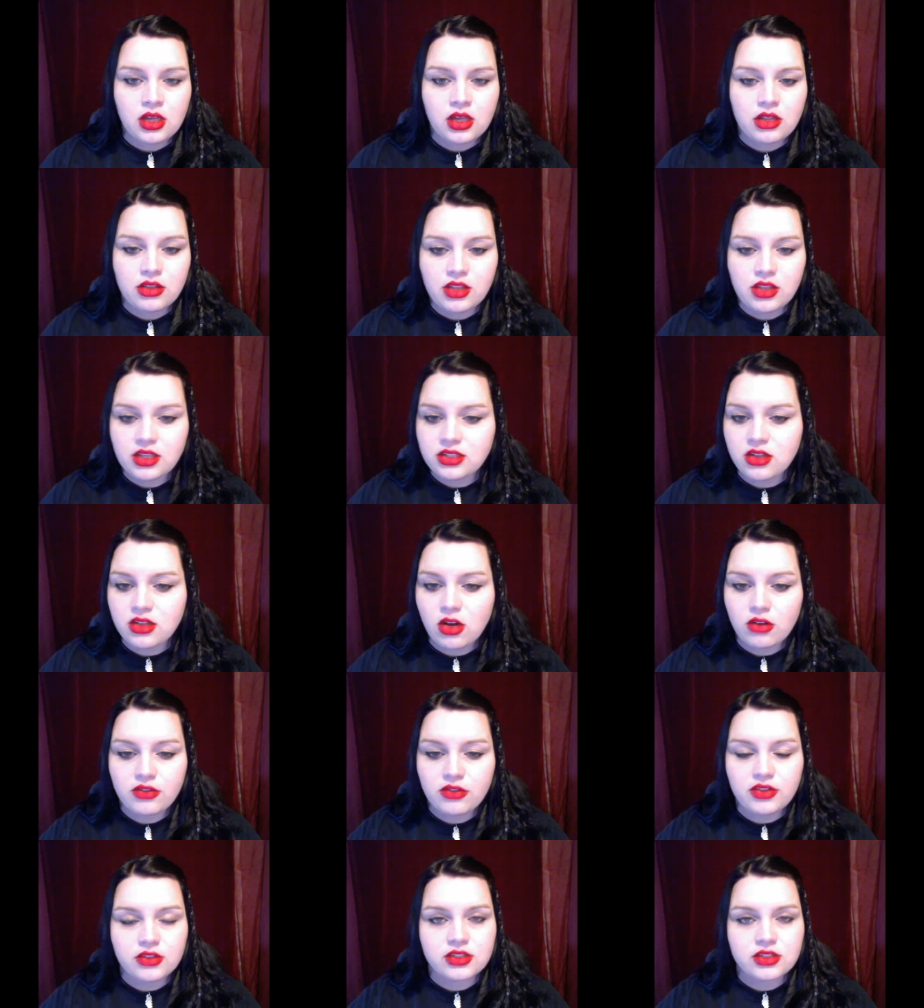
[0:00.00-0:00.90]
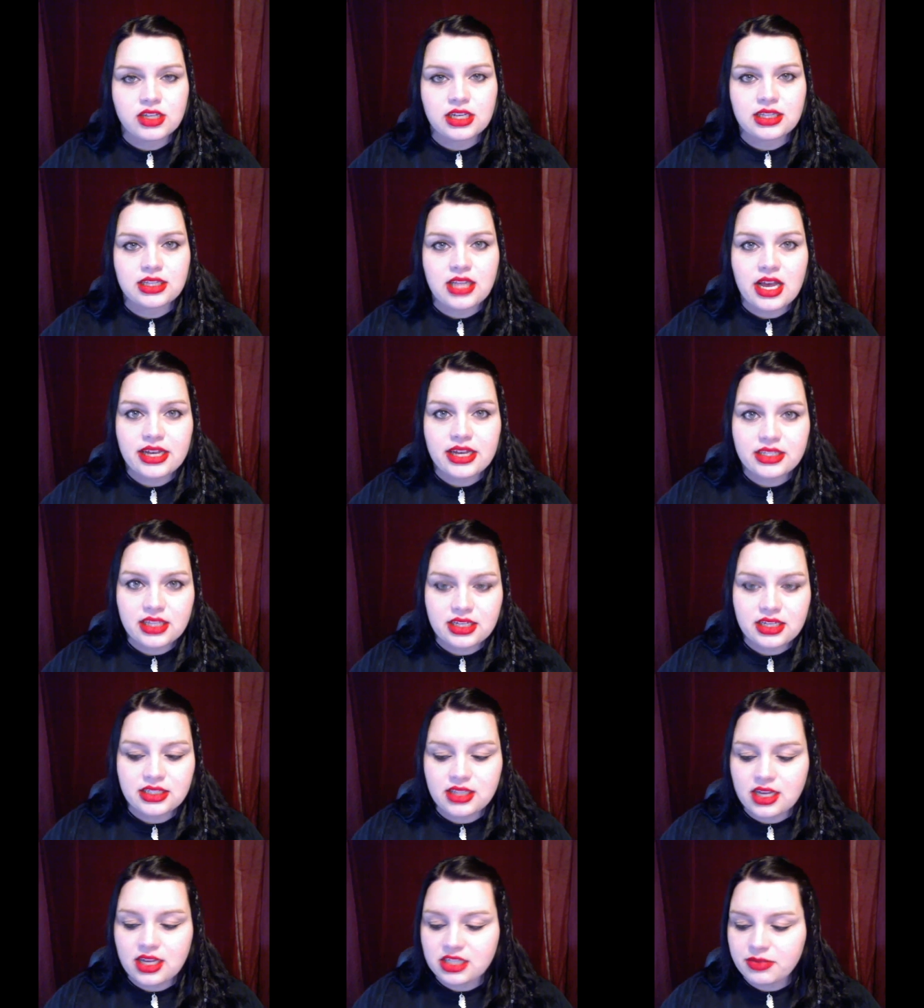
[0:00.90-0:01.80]
This all feels like lies,
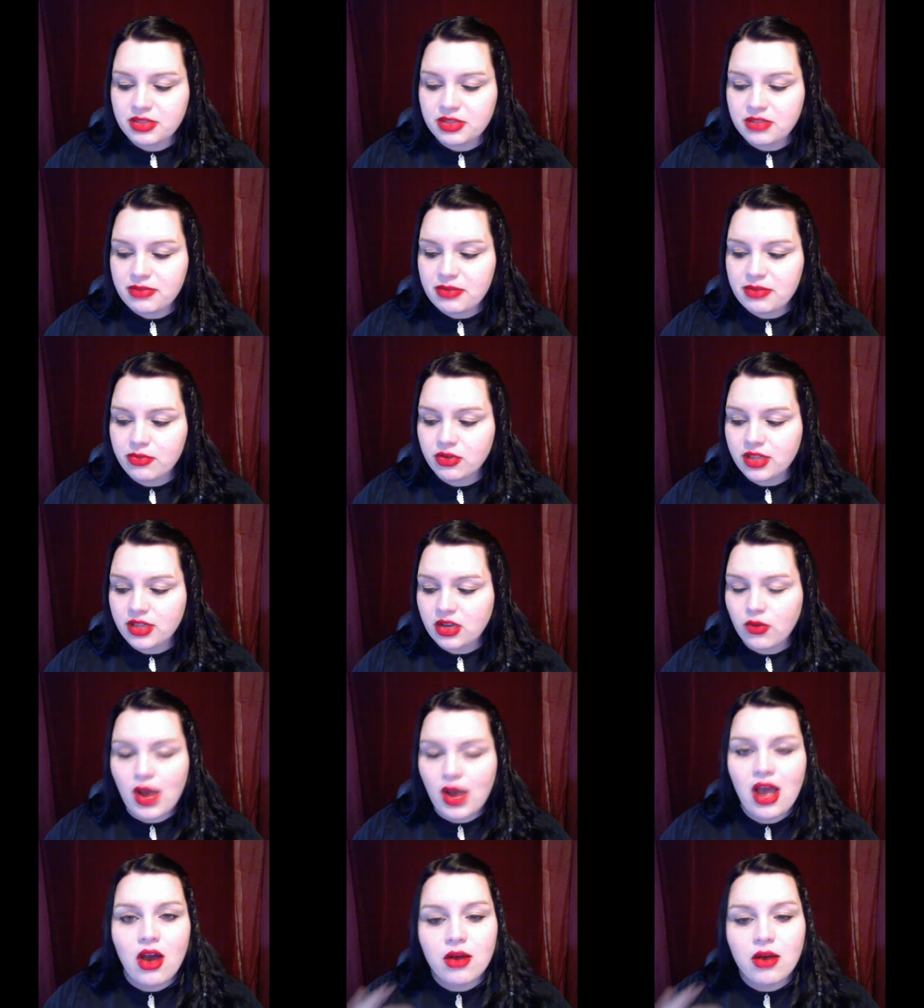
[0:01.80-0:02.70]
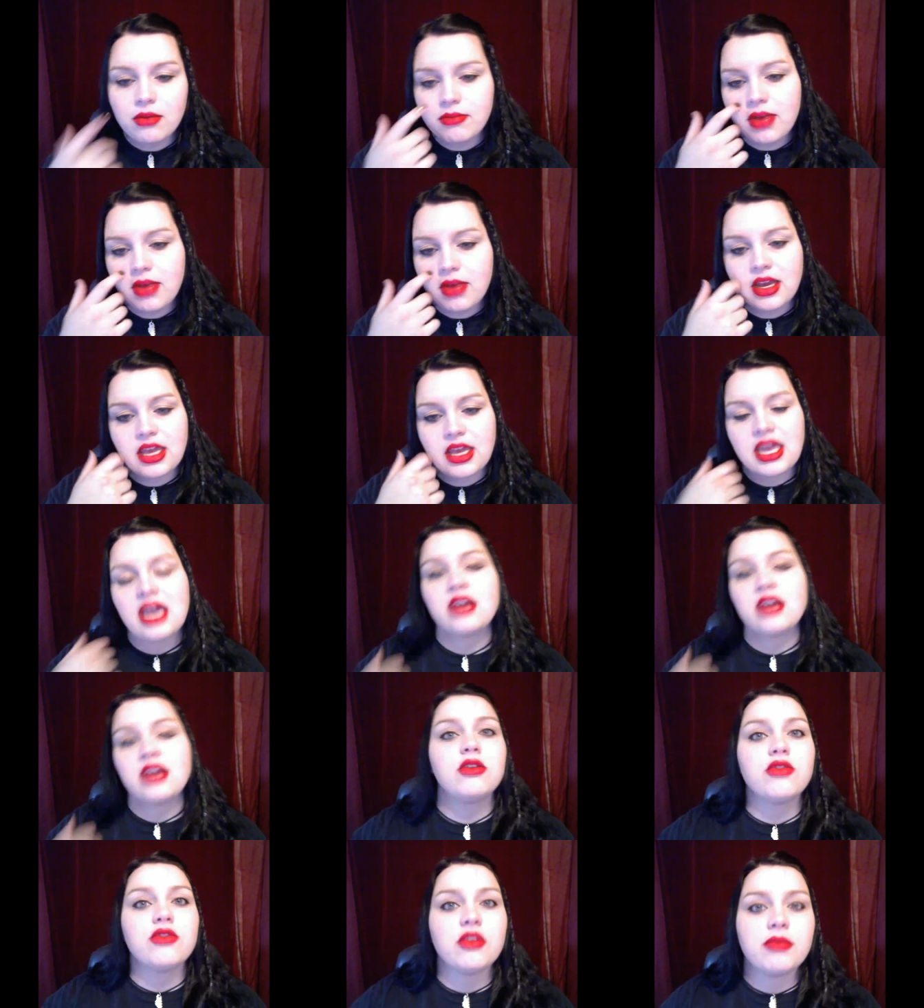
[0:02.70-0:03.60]
lies, lies. But then people are like, wow, I'm buying a
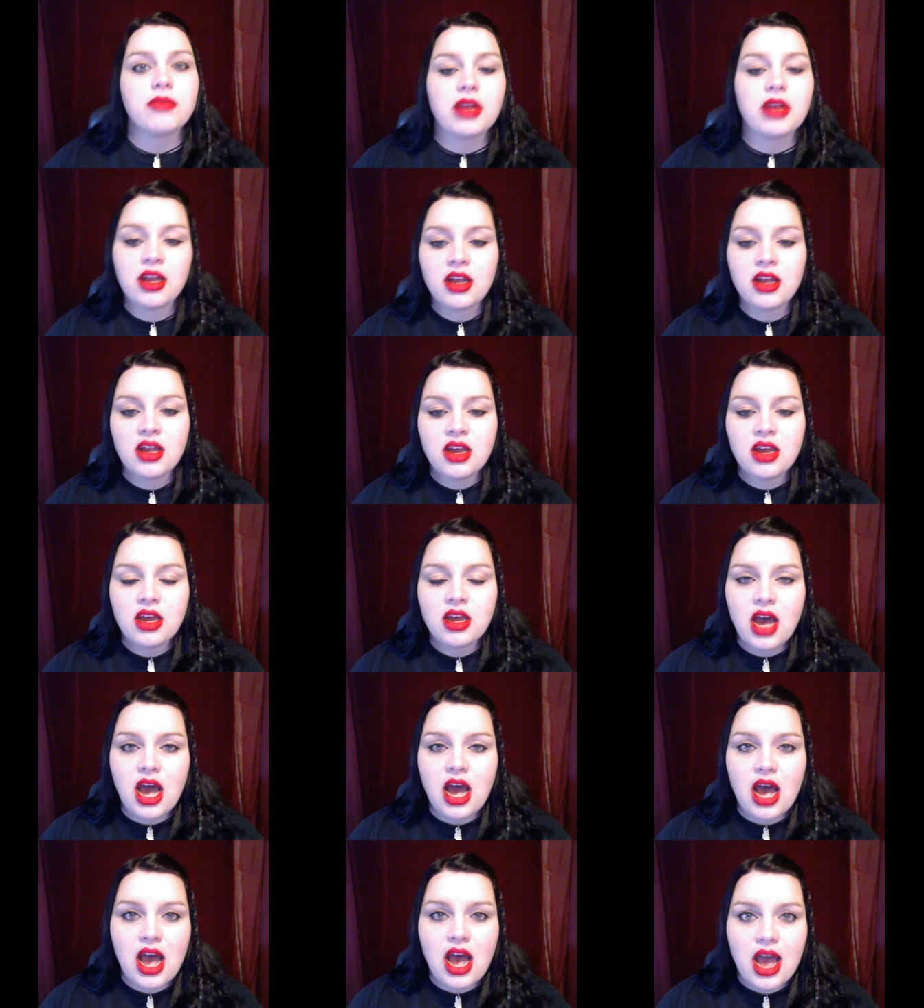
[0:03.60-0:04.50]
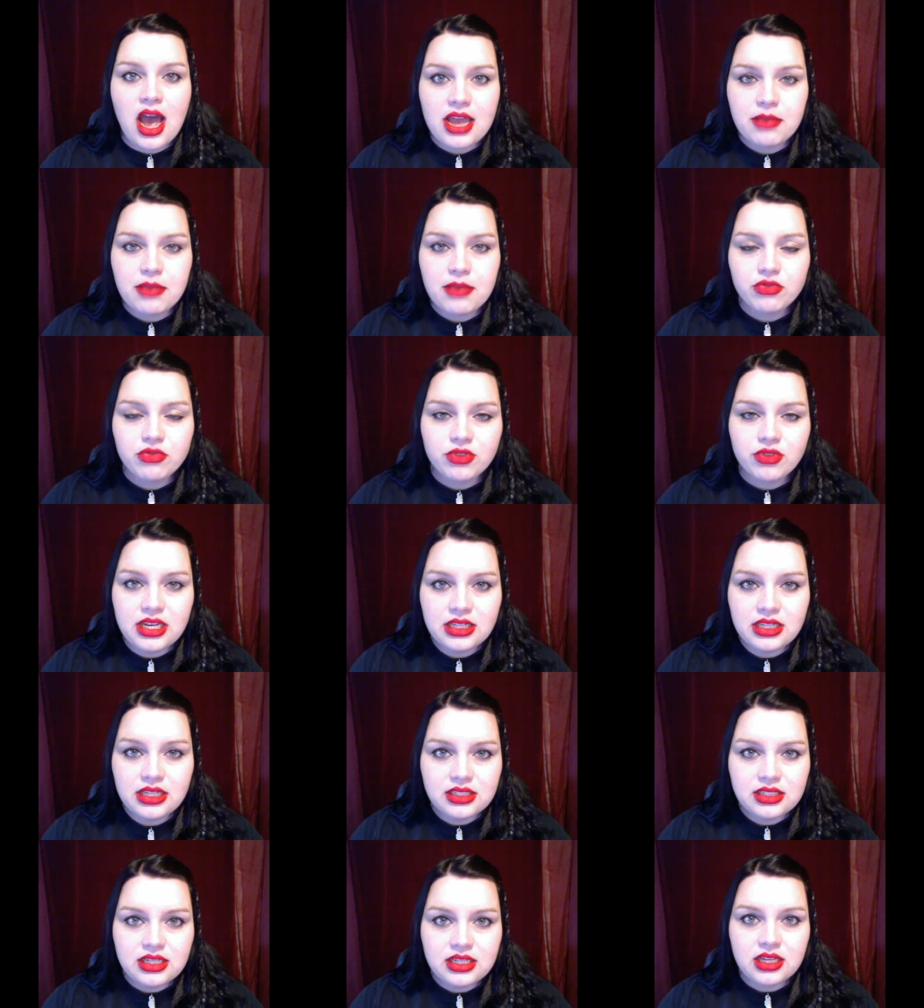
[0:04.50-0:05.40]
candle from a high
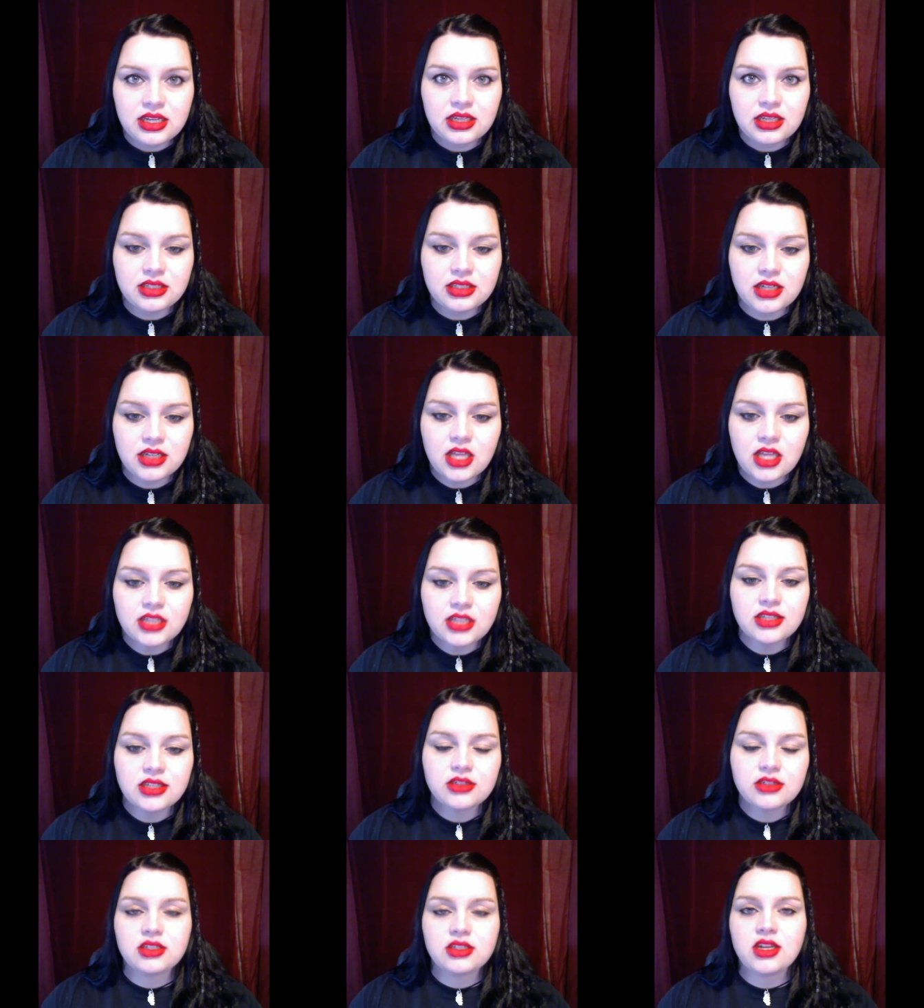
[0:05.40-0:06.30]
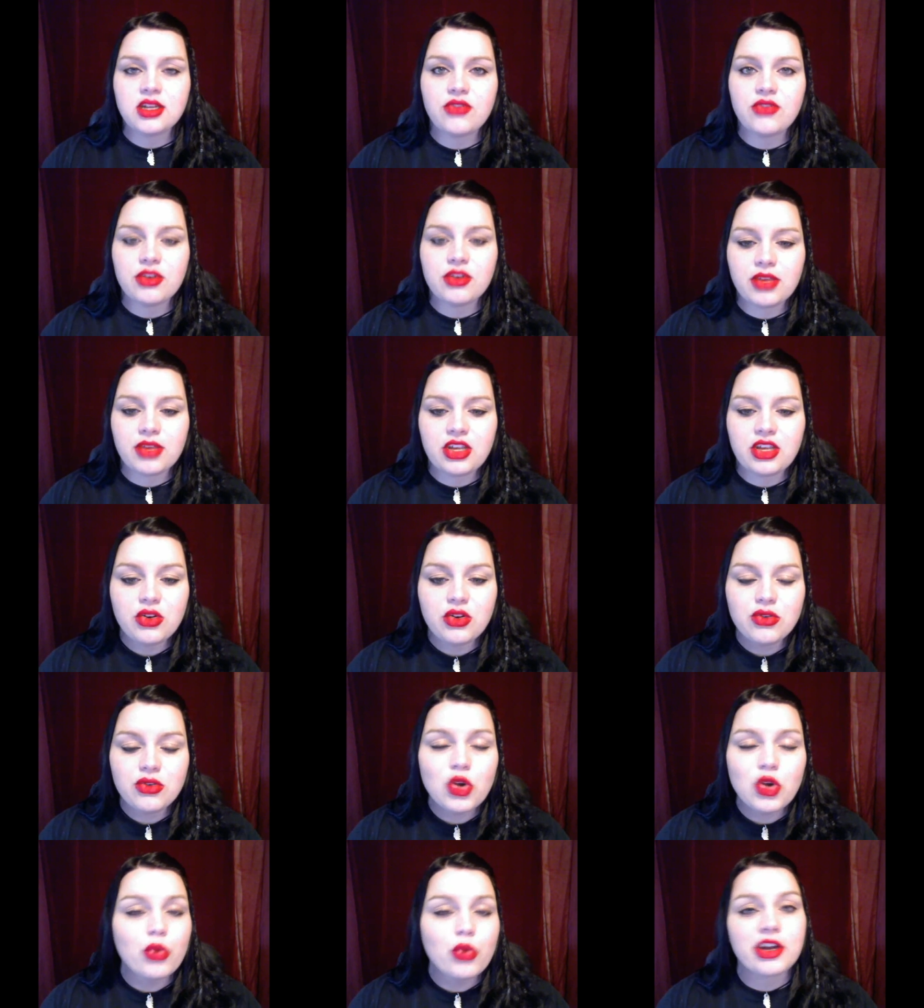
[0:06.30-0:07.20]
priestess and all this other stuff, and I'm like, you
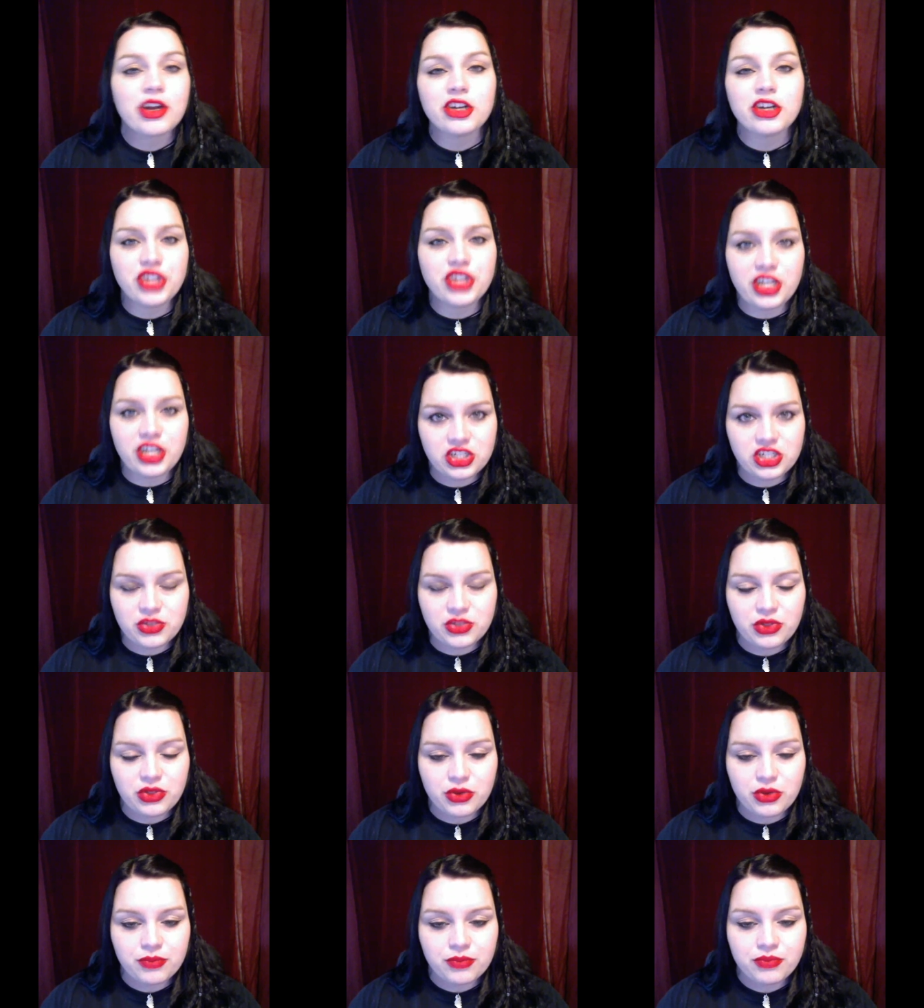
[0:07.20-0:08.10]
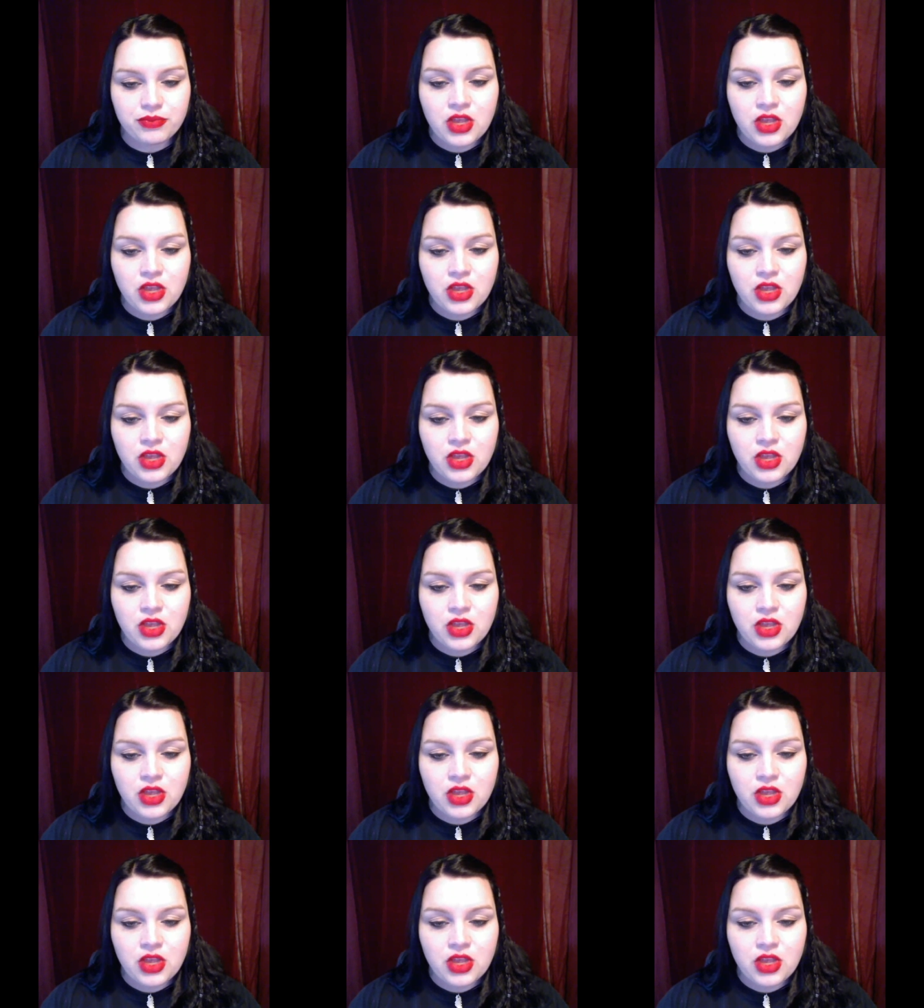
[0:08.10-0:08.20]
don't know what kind of training she went through.